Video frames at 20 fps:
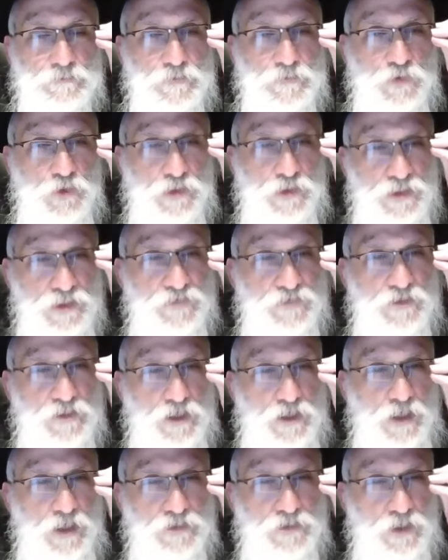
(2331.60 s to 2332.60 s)
You can even
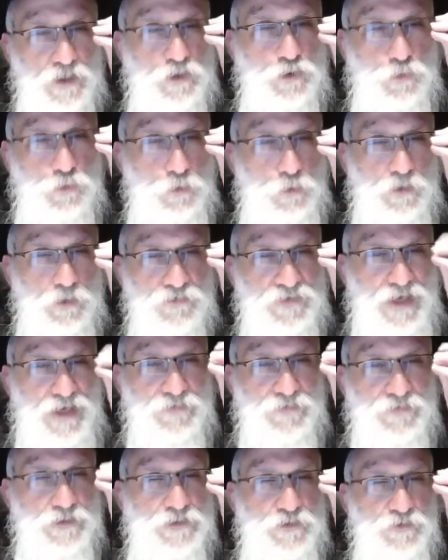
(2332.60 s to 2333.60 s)
cut a cross,
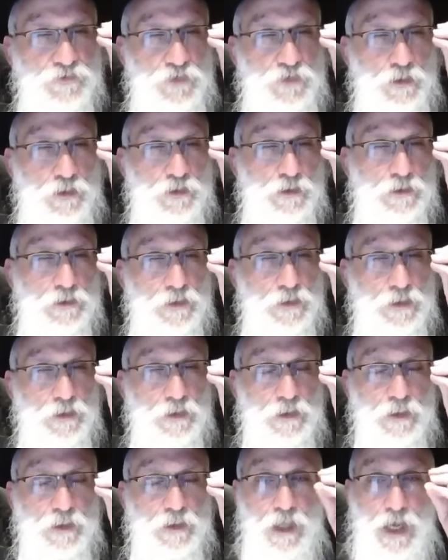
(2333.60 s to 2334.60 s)
avodah zarah,
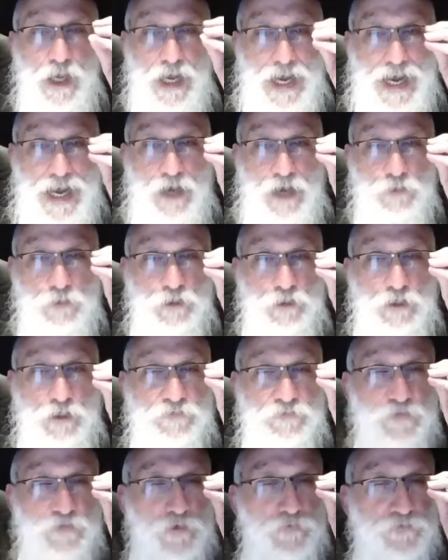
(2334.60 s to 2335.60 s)
out
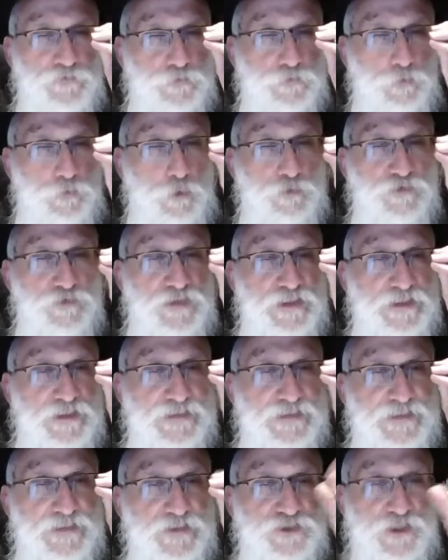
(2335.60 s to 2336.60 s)
of frozen
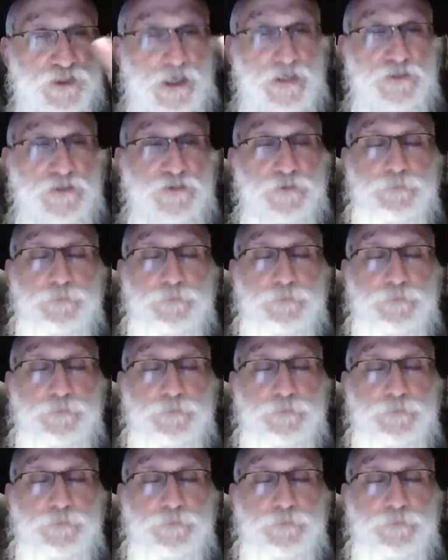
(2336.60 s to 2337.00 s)
Yiddishkeit.